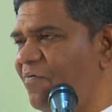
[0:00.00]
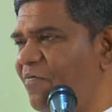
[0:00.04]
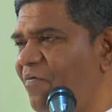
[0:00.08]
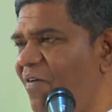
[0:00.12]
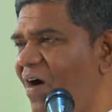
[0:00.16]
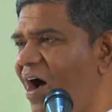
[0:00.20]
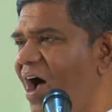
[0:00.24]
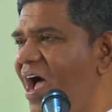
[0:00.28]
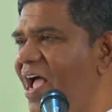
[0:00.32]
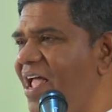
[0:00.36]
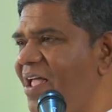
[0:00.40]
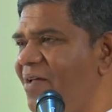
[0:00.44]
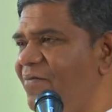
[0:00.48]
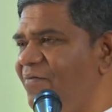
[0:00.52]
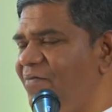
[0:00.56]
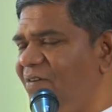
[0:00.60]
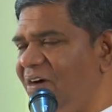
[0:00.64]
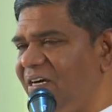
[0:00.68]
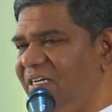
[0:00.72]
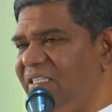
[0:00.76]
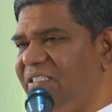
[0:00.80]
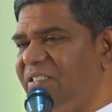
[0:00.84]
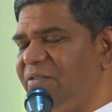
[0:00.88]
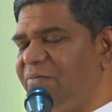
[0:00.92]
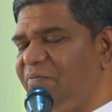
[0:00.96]
5,
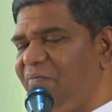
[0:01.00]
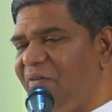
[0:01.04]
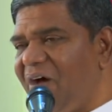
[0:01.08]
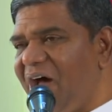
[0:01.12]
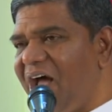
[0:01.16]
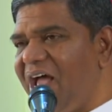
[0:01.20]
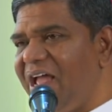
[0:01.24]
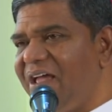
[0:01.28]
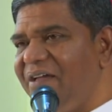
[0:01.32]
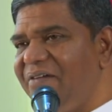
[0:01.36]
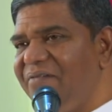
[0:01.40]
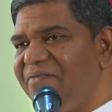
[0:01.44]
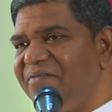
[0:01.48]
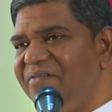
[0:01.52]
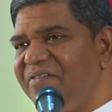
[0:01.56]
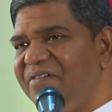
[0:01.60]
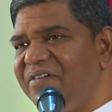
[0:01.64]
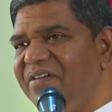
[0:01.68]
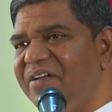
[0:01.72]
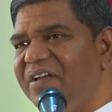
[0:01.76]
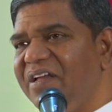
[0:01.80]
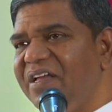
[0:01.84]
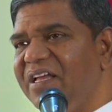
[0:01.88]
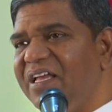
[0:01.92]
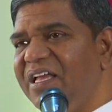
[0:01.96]
verse 5,
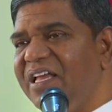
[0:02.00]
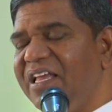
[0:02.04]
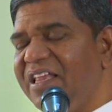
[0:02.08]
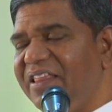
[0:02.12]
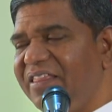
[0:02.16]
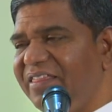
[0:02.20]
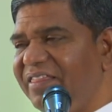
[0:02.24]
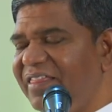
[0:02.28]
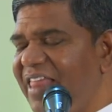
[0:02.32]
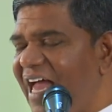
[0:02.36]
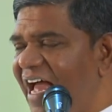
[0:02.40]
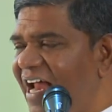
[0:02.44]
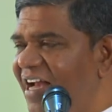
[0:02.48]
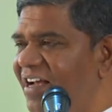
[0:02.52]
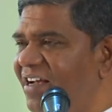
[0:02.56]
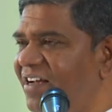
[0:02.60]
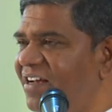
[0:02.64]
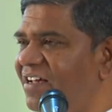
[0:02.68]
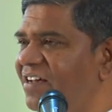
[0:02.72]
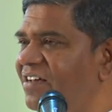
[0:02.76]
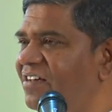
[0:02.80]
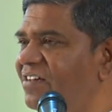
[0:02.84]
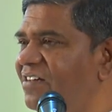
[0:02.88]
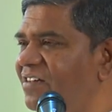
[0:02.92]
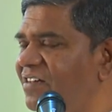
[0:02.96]
that
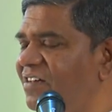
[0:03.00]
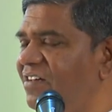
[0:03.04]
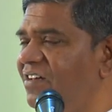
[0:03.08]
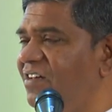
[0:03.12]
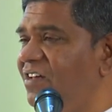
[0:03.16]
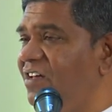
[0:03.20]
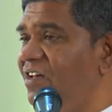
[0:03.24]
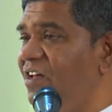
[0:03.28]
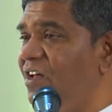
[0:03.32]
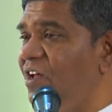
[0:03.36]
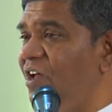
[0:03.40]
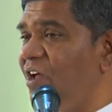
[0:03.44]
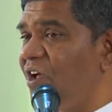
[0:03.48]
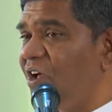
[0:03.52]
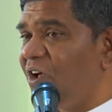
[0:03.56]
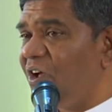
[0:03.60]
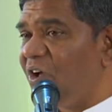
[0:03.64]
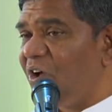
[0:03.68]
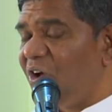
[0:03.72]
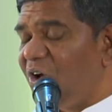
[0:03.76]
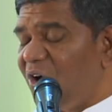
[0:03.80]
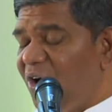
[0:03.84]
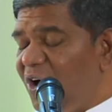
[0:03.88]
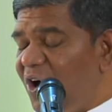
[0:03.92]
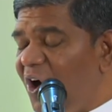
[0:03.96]

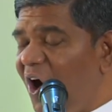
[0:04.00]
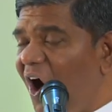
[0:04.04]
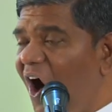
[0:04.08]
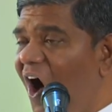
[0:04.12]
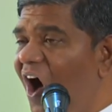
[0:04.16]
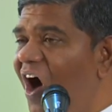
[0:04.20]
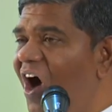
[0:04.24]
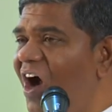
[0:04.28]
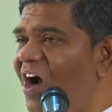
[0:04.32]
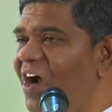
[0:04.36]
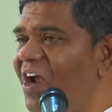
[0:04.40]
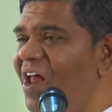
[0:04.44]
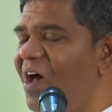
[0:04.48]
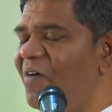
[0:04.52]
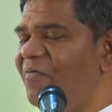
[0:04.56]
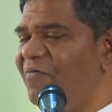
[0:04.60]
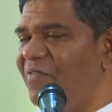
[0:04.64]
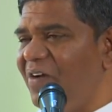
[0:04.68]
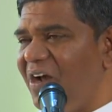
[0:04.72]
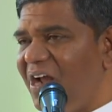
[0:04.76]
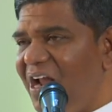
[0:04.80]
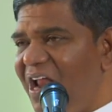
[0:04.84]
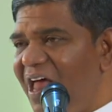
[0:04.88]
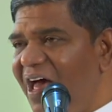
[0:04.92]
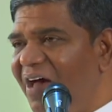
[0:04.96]
God of
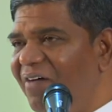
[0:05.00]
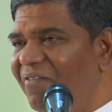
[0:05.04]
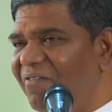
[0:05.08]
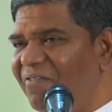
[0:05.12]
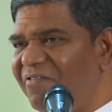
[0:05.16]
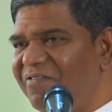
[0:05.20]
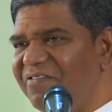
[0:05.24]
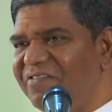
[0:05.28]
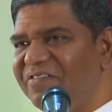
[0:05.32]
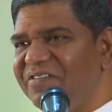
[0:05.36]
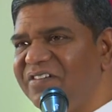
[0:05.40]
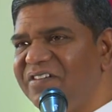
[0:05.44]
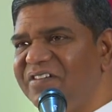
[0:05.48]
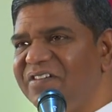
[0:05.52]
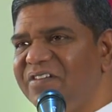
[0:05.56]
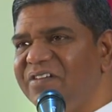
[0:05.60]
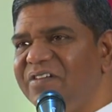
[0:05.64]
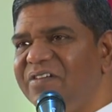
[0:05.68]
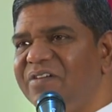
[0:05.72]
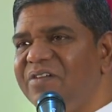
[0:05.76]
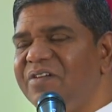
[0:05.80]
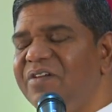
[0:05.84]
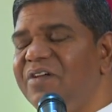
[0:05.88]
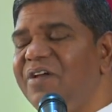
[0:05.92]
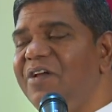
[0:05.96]
love
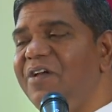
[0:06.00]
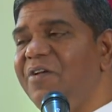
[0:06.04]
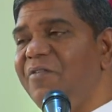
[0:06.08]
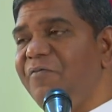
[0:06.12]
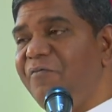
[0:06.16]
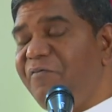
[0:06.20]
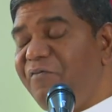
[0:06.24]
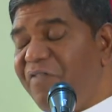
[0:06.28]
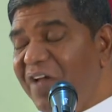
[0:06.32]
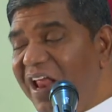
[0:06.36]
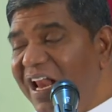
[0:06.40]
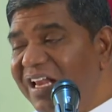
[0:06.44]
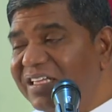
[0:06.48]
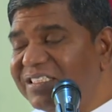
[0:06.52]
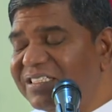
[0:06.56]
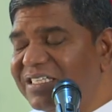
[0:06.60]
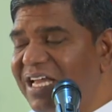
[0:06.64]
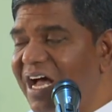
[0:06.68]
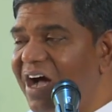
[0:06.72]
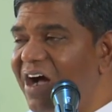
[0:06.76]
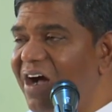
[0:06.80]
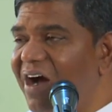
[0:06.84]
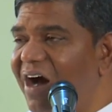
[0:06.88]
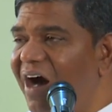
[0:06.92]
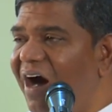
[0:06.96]
fills
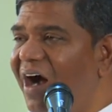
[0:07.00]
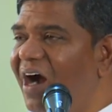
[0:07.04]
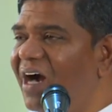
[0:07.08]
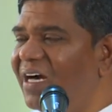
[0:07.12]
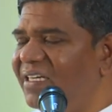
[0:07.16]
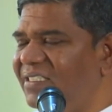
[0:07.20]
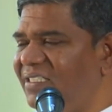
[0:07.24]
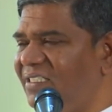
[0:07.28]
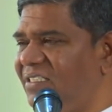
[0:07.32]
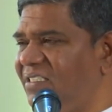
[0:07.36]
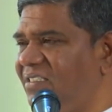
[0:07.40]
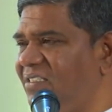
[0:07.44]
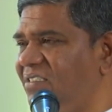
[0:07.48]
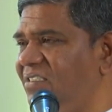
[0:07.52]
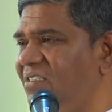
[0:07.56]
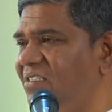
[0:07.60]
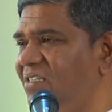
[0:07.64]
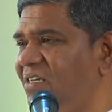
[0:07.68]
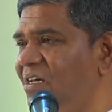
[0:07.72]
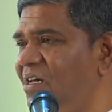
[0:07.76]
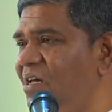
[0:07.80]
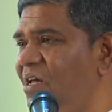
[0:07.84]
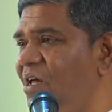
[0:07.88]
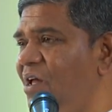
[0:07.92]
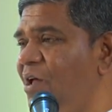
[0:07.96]
our hearts
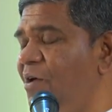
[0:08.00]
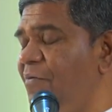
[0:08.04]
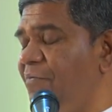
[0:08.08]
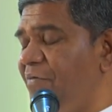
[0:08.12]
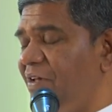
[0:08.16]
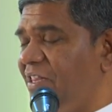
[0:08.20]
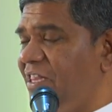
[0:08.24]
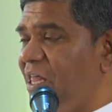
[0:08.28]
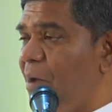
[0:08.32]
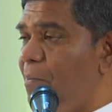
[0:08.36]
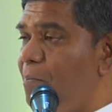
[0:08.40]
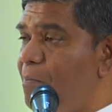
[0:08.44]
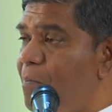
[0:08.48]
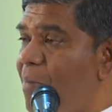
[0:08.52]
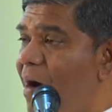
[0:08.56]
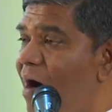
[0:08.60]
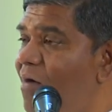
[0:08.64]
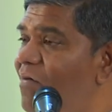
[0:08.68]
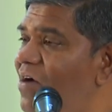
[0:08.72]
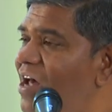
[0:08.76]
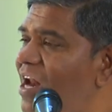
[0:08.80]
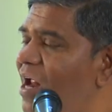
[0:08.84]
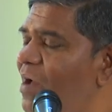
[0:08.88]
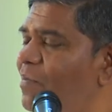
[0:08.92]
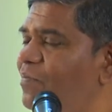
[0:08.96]
with the
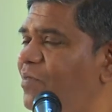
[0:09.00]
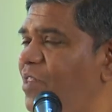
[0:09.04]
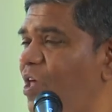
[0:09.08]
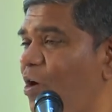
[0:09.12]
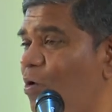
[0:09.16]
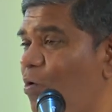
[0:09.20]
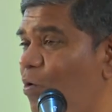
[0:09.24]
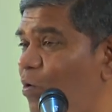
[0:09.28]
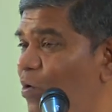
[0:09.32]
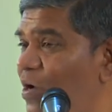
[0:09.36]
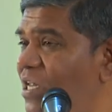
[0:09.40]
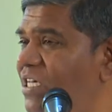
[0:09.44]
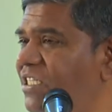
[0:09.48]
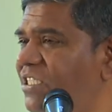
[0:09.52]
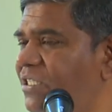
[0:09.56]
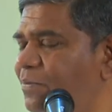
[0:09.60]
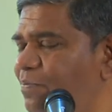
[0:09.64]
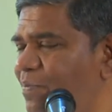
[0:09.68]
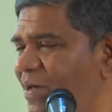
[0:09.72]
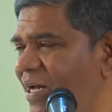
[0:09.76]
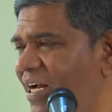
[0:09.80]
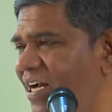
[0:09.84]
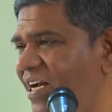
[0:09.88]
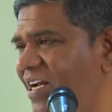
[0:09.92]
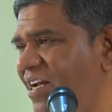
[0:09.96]
power of the Holy
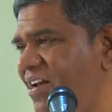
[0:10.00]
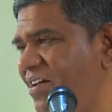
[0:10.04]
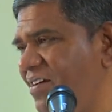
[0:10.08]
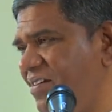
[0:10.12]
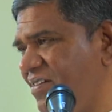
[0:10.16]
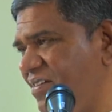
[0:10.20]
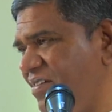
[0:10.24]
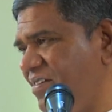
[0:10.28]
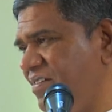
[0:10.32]
Spirit.